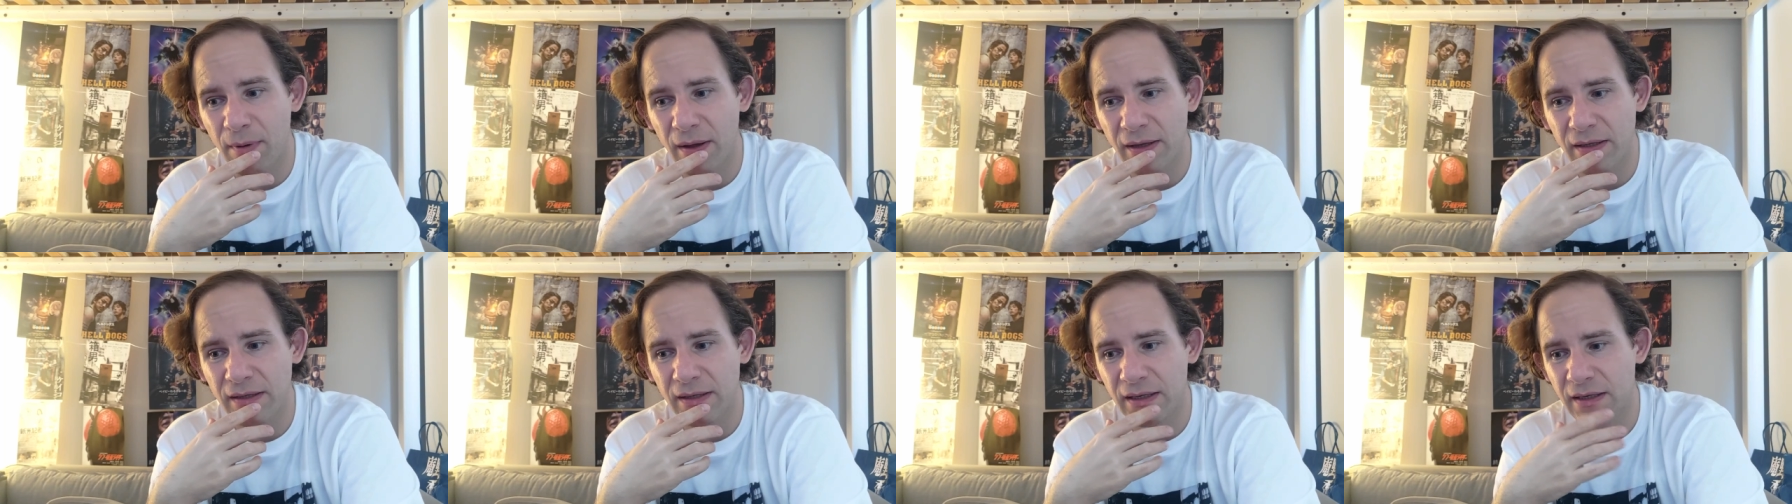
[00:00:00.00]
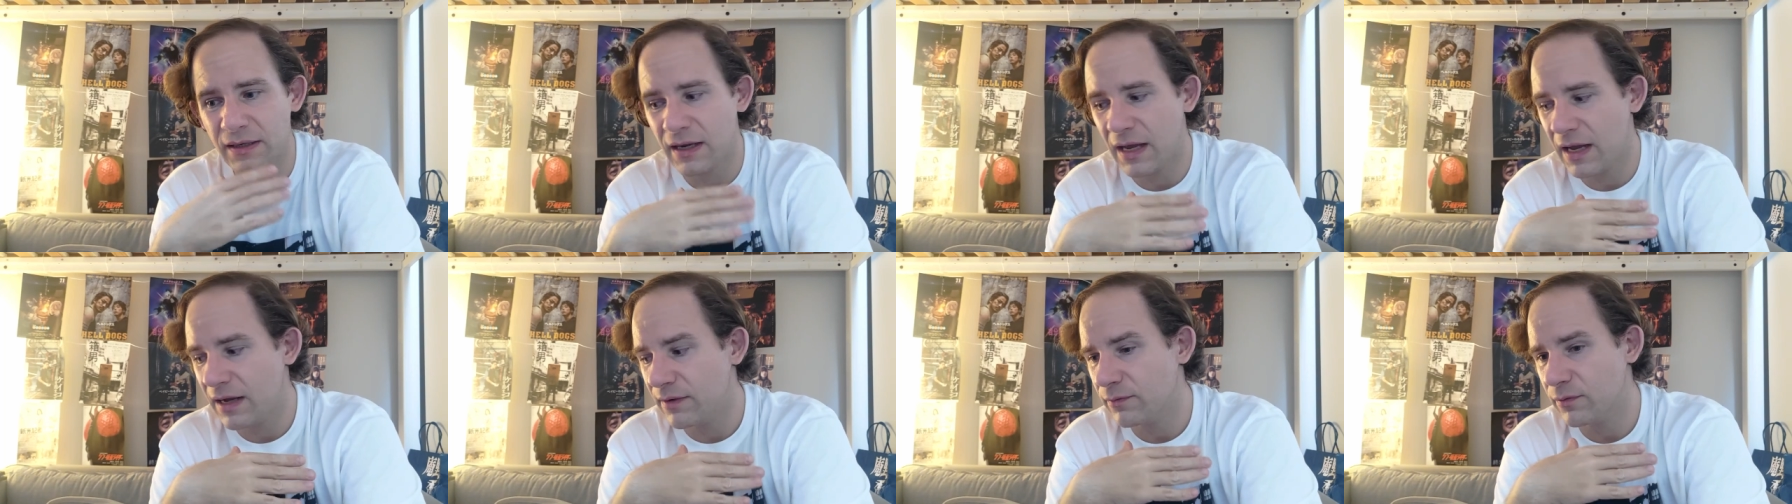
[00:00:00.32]
but
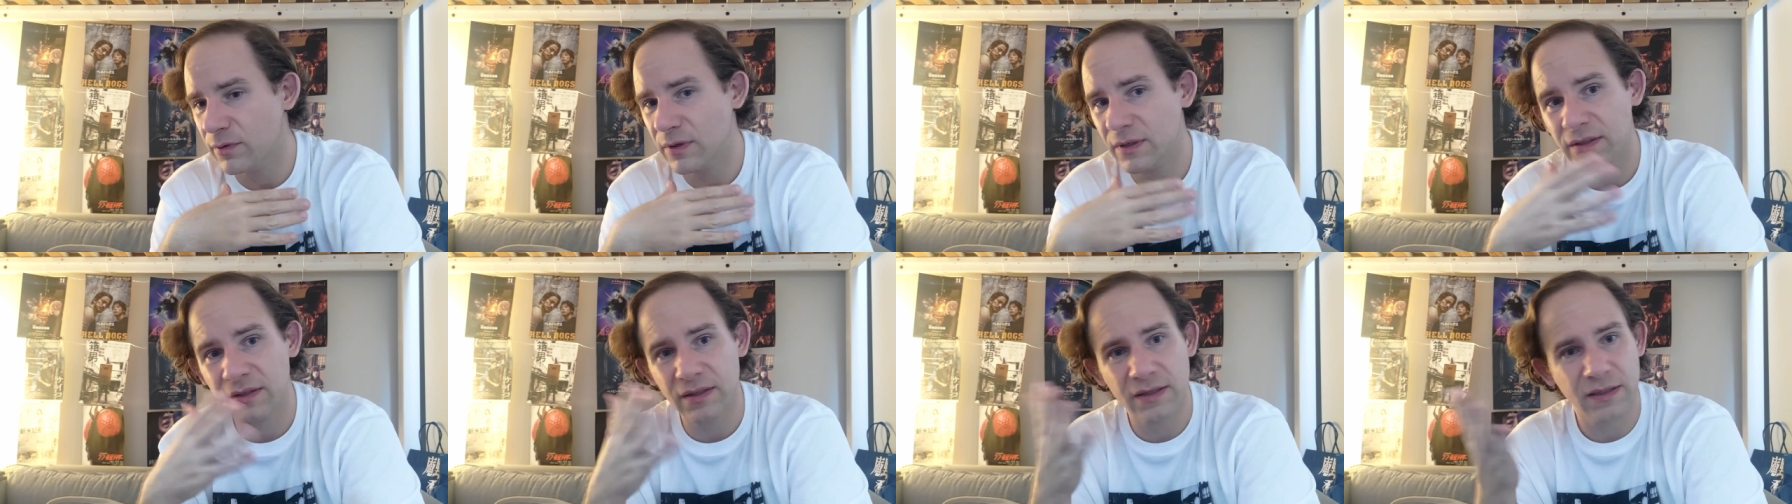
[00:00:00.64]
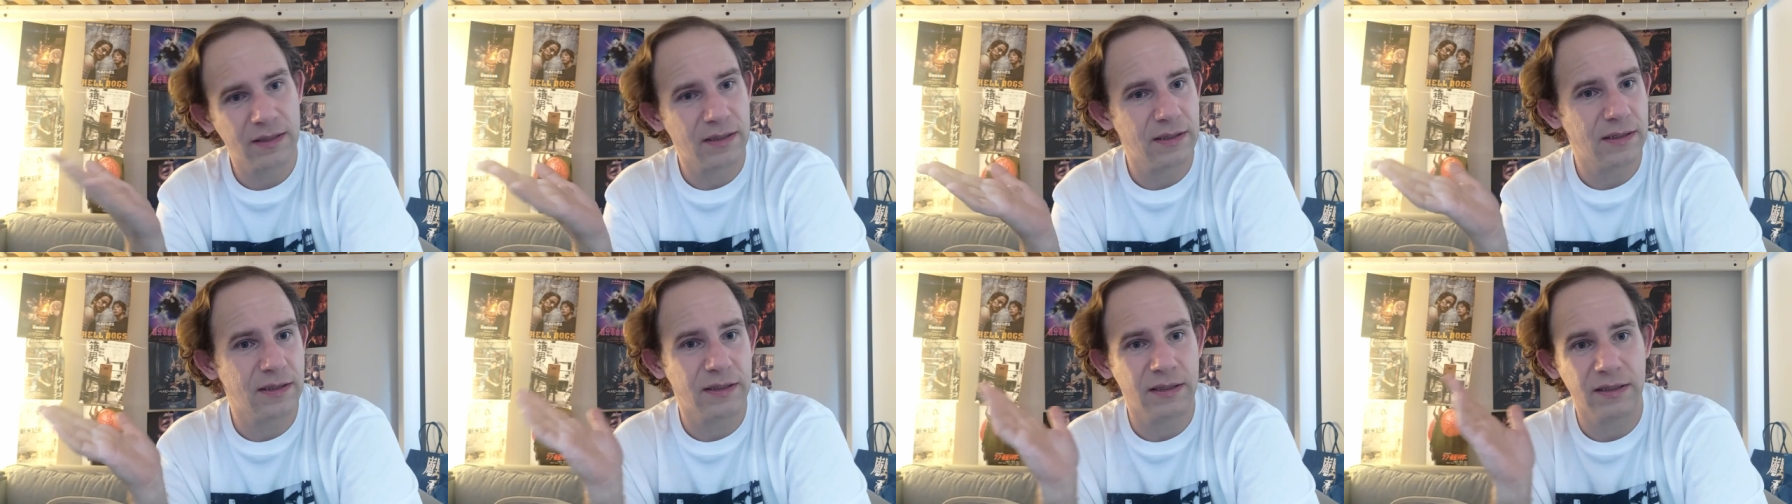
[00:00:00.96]
then every
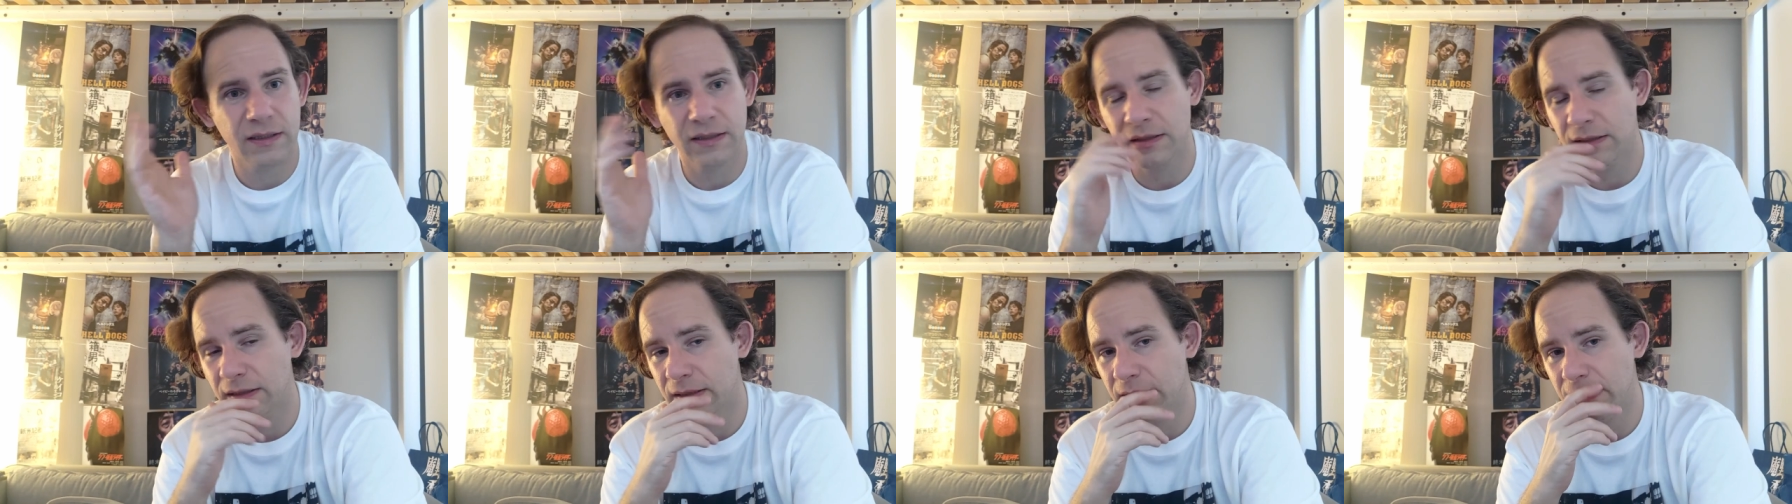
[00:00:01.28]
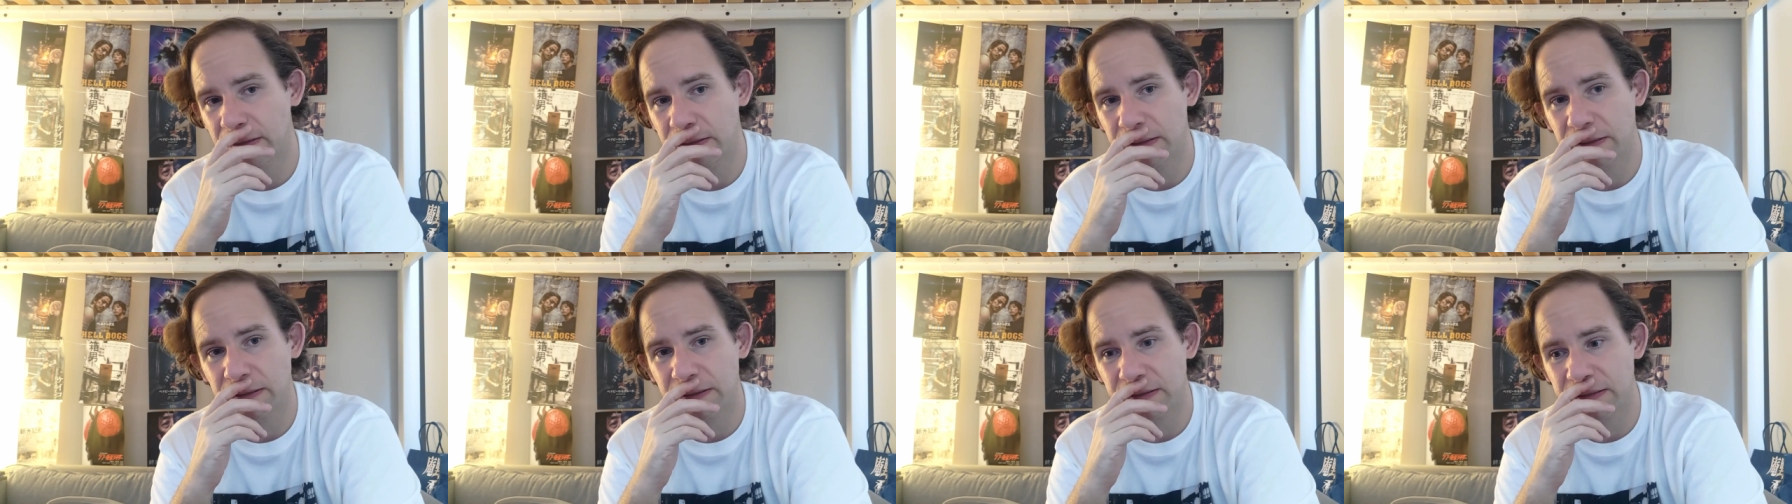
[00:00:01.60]
scene he's
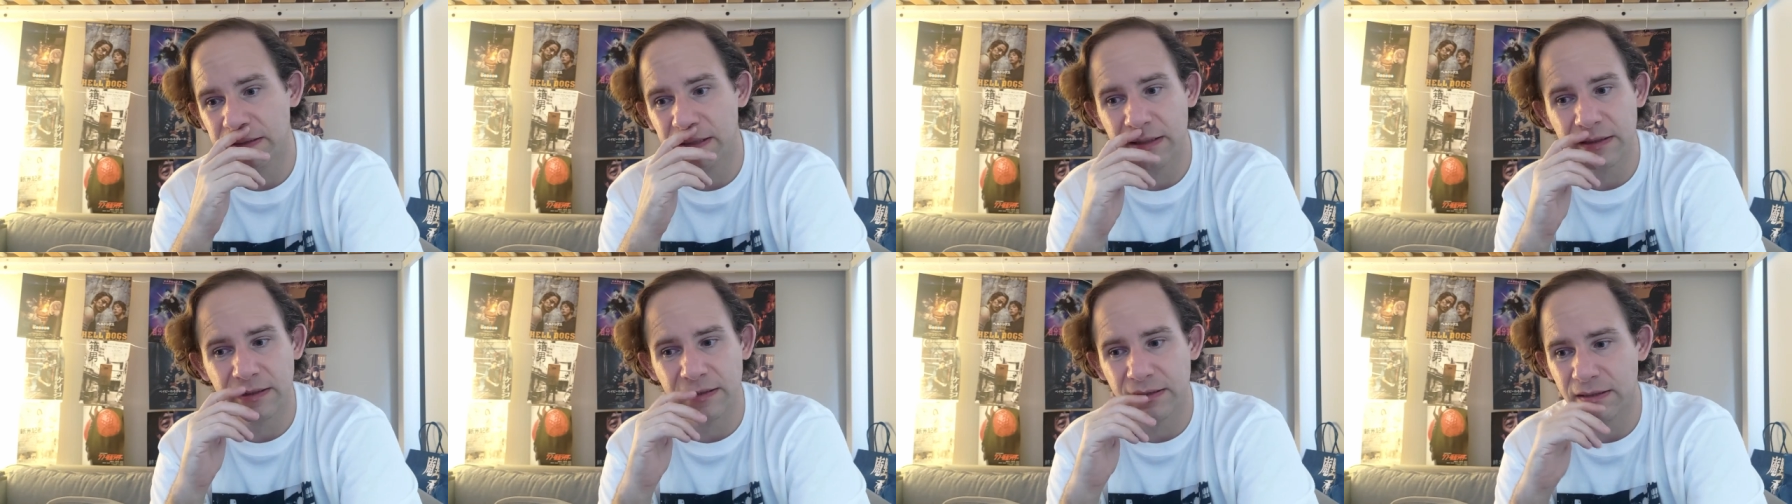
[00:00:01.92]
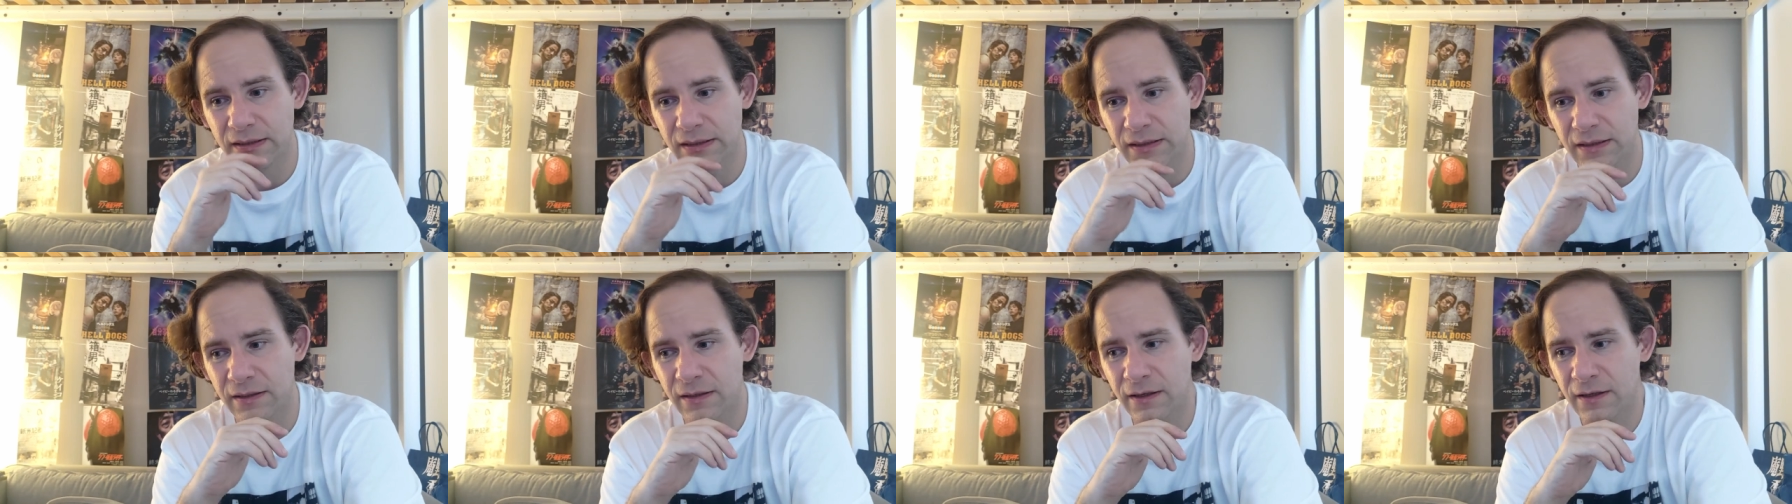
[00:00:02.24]
in is just
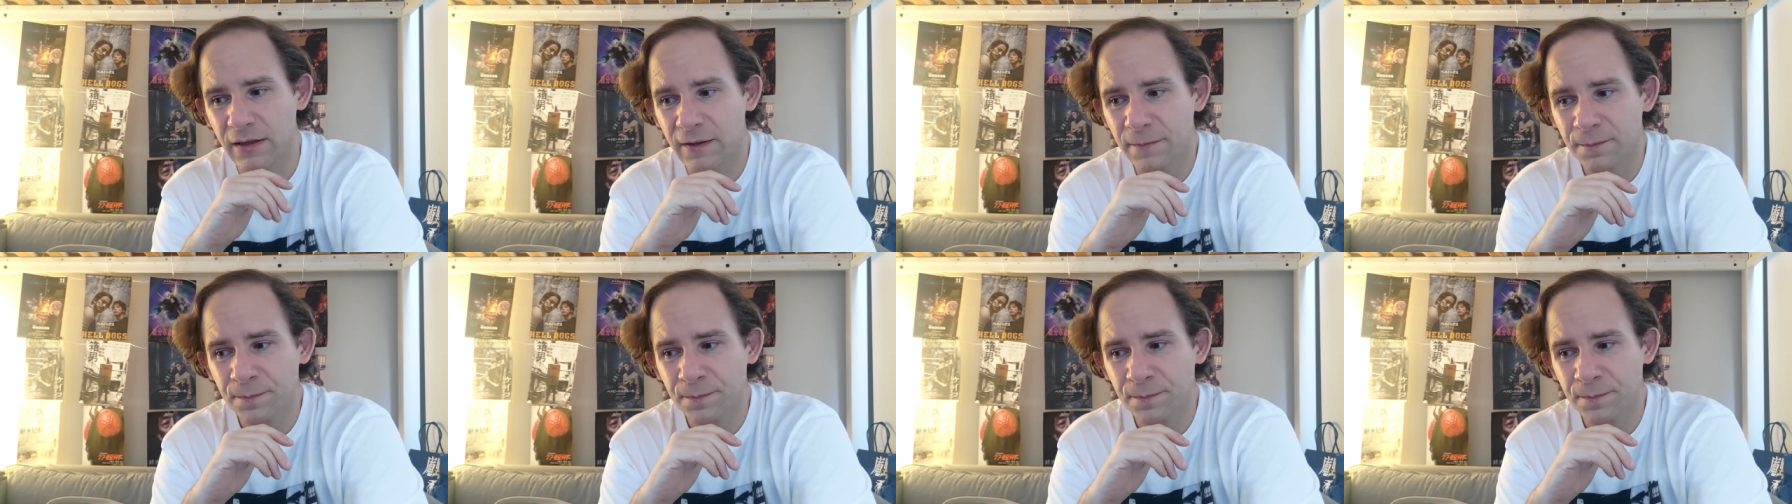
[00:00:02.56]
a,